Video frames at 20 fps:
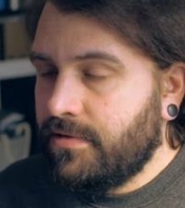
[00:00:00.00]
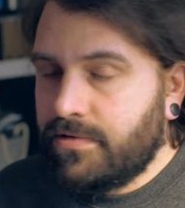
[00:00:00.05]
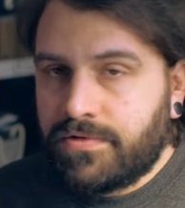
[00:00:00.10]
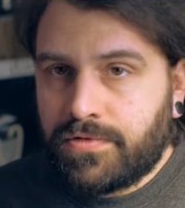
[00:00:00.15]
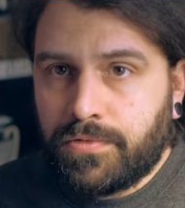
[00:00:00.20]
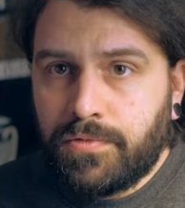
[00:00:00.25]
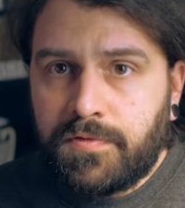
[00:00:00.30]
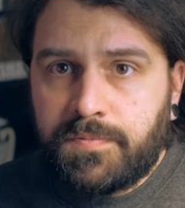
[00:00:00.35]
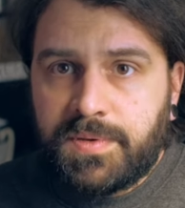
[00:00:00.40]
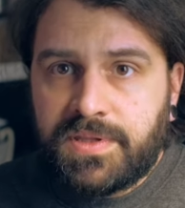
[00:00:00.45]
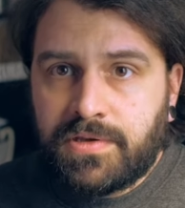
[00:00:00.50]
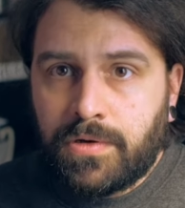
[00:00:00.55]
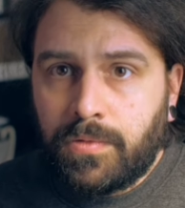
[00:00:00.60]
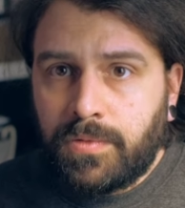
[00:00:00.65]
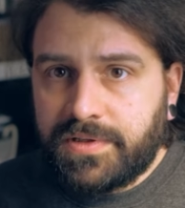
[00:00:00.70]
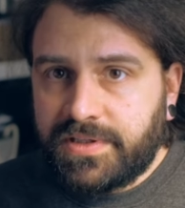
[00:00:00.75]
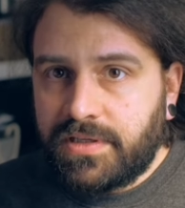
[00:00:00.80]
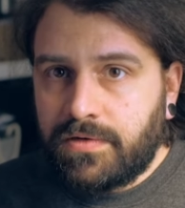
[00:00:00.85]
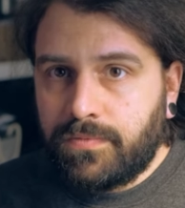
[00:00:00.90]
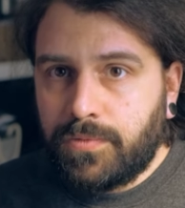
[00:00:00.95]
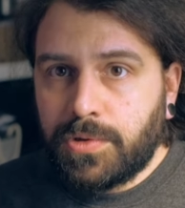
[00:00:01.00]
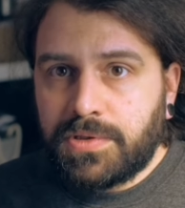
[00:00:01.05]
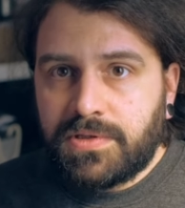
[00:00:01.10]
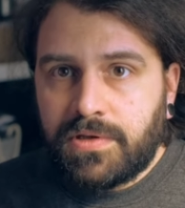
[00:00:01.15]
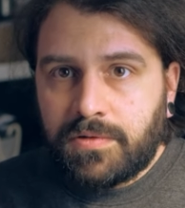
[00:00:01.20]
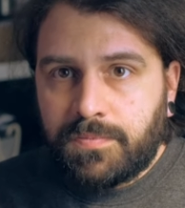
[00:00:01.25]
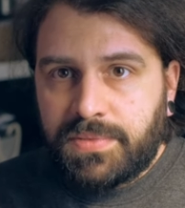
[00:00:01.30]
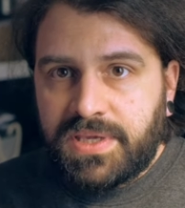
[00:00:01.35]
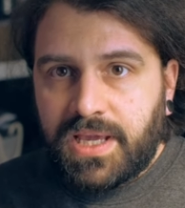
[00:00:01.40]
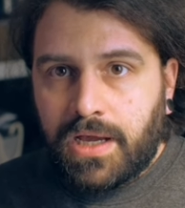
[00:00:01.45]
truth be told, it would
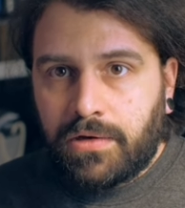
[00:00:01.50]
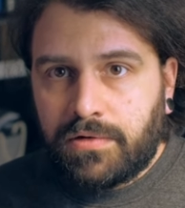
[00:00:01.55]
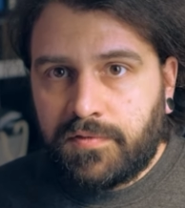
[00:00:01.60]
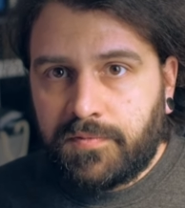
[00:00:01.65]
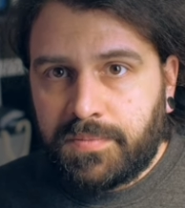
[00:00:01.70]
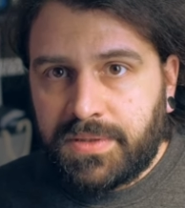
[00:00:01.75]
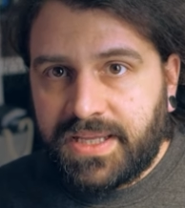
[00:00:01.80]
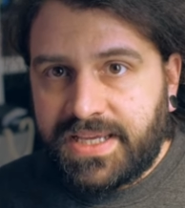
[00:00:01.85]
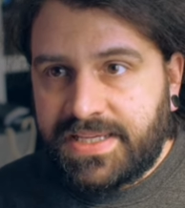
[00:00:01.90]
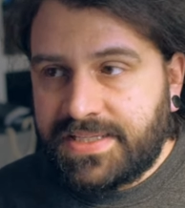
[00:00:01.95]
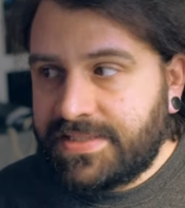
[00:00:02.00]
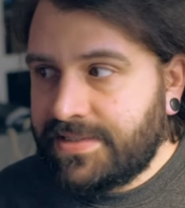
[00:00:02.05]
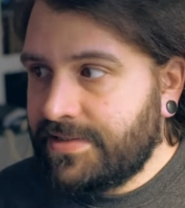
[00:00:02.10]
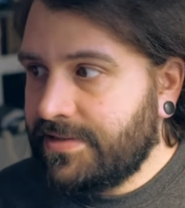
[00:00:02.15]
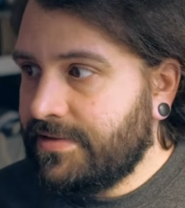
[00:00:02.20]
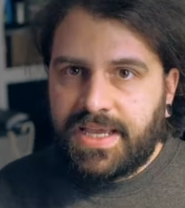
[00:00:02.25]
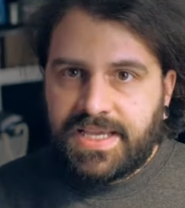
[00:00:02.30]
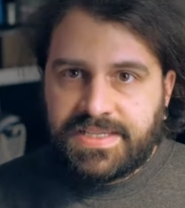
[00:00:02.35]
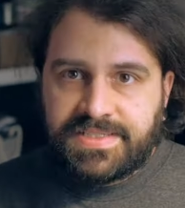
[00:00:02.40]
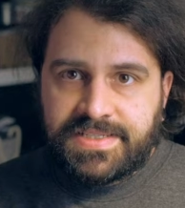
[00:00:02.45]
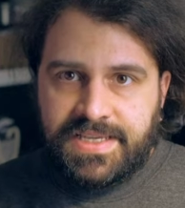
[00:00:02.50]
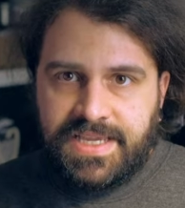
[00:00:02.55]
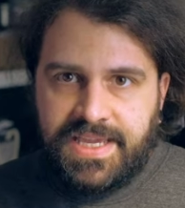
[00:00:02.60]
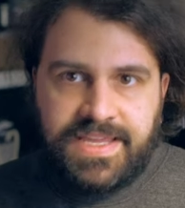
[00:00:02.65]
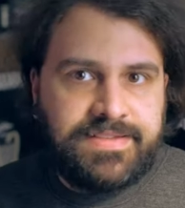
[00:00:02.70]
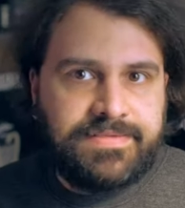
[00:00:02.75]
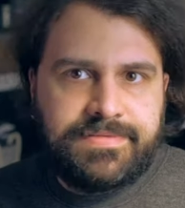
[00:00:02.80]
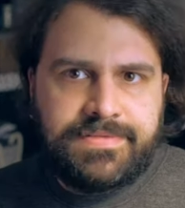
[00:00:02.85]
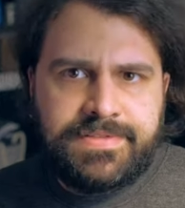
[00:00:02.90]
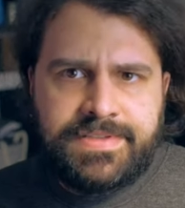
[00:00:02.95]
not be out of place as
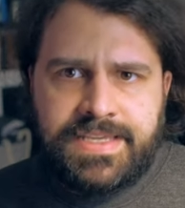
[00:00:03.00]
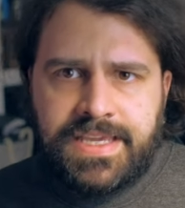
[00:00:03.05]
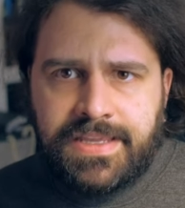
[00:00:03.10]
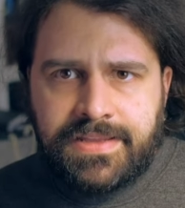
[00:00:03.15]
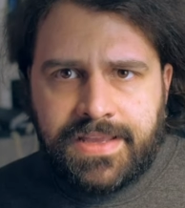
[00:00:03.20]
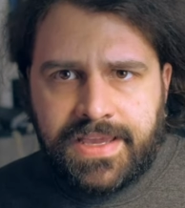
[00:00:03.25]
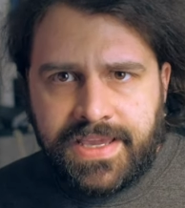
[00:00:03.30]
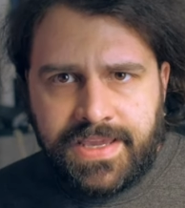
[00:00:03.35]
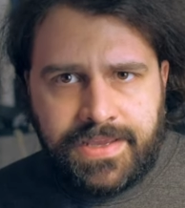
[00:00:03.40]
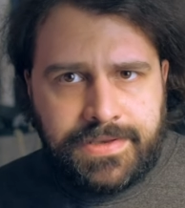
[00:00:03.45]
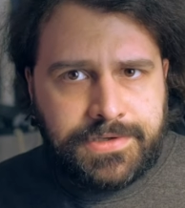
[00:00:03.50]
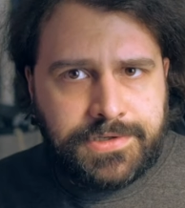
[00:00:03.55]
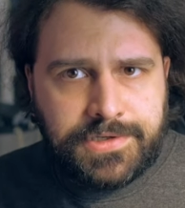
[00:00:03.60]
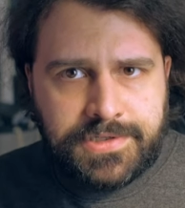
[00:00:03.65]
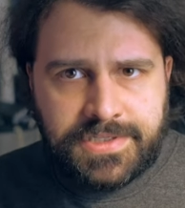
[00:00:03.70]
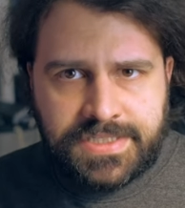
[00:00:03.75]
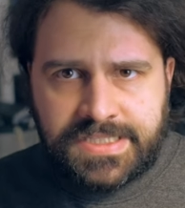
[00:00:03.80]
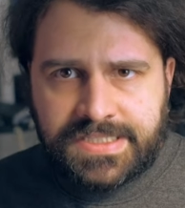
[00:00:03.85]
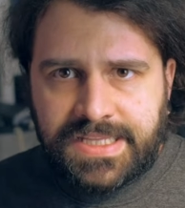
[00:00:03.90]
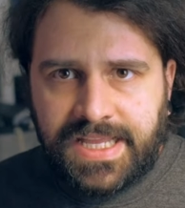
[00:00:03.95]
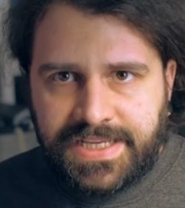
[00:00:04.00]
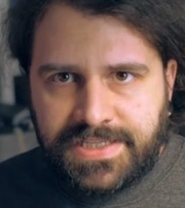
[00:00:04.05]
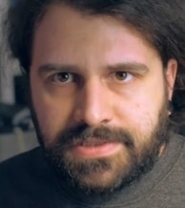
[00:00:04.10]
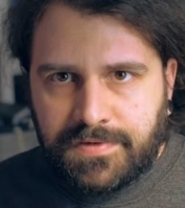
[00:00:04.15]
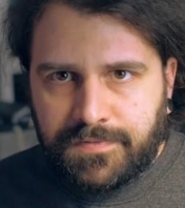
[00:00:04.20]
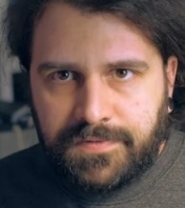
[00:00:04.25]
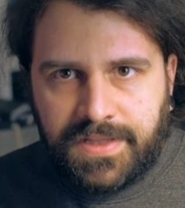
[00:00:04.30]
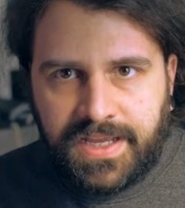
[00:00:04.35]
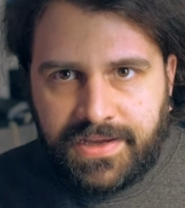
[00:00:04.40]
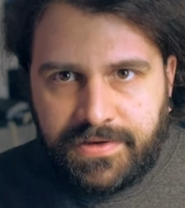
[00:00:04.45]
a teenage slice
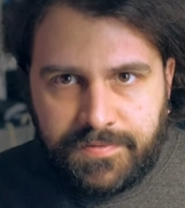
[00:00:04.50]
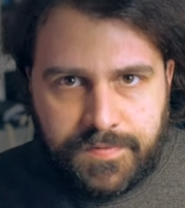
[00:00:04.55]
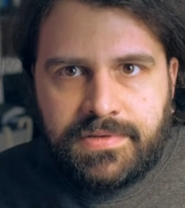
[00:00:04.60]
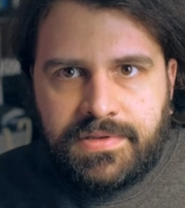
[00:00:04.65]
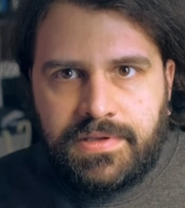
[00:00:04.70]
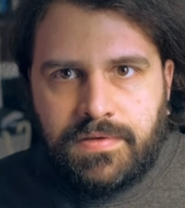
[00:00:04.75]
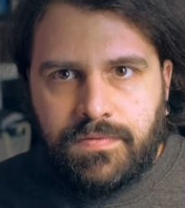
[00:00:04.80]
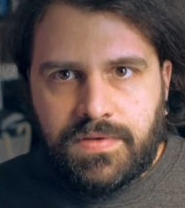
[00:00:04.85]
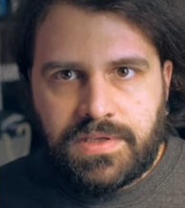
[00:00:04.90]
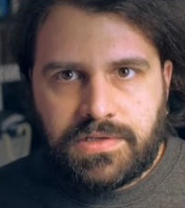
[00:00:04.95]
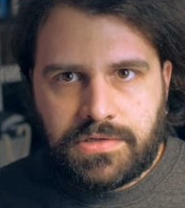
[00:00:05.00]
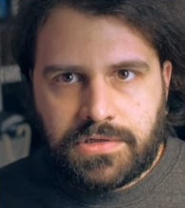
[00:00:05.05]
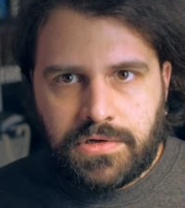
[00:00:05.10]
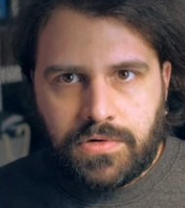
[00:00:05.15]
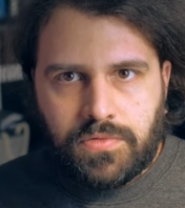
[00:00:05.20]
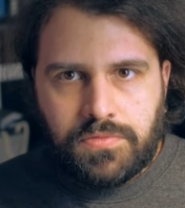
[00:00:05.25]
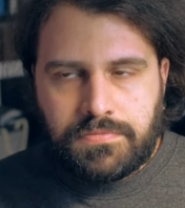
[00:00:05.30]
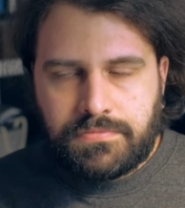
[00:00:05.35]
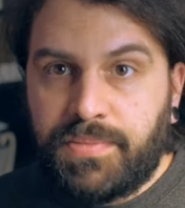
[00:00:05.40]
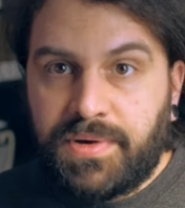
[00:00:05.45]
of life TV show.